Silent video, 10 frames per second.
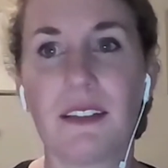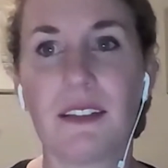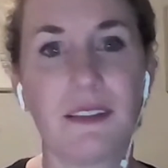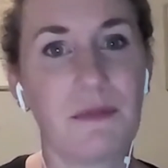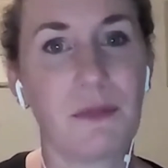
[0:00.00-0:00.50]

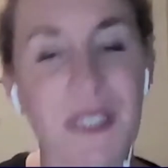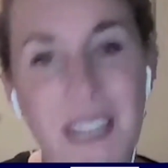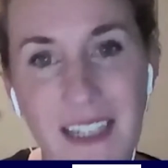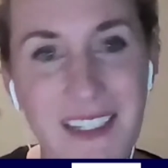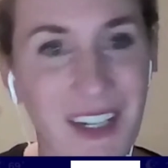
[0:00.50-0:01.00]
protecting
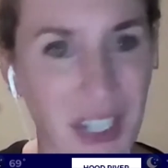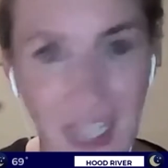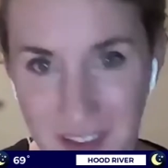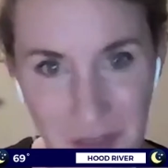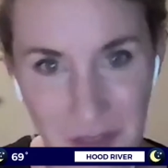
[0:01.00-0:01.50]
our
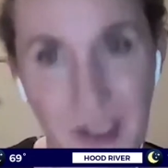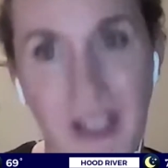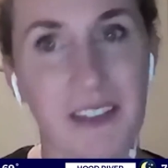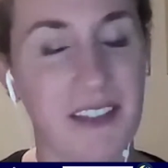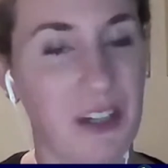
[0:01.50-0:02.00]
customers, you
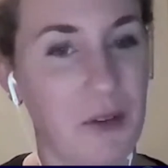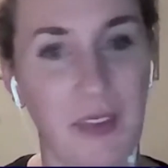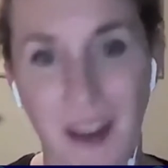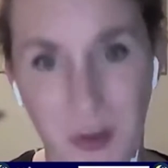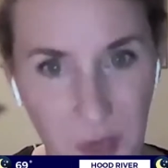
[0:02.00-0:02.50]
know, their
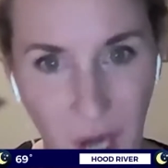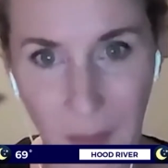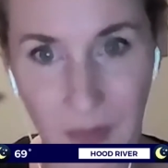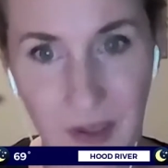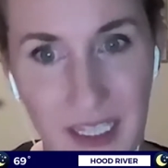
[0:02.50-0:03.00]

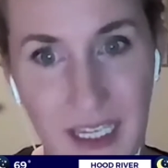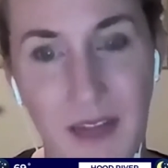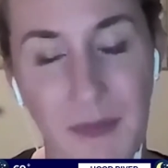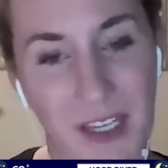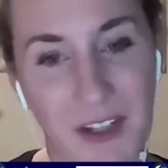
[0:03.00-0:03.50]
property and making
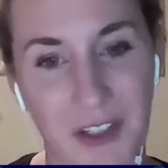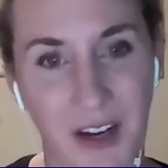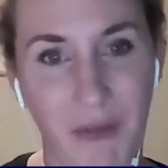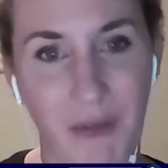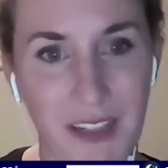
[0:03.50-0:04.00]
sure everyone
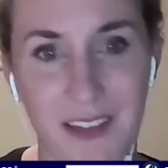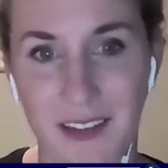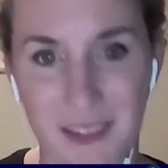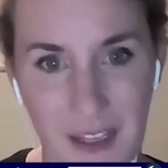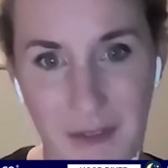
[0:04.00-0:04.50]
is as safe
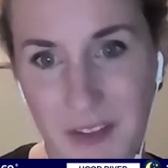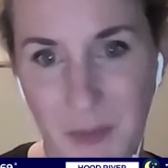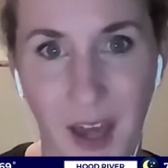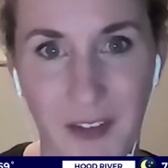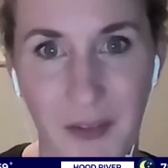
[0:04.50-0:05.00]
as
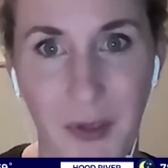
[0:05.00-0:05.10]
possible.